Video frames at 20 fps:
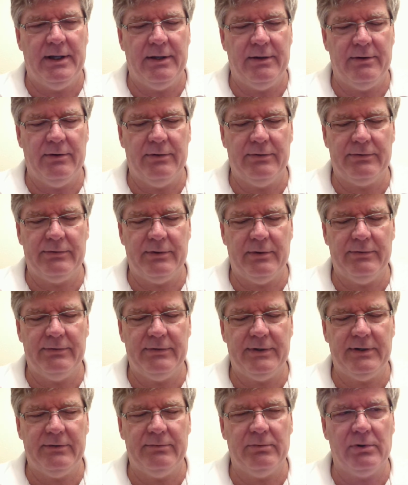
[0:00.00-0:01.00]
Those
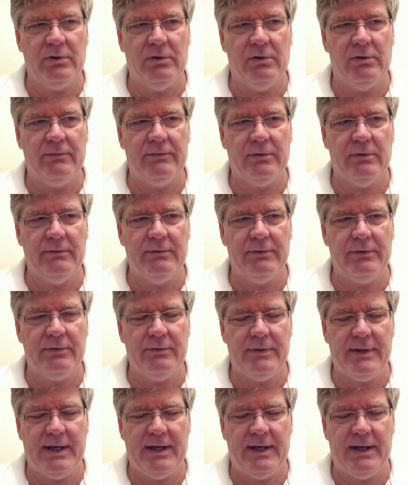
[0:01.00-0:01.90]
things will go for over $2,000.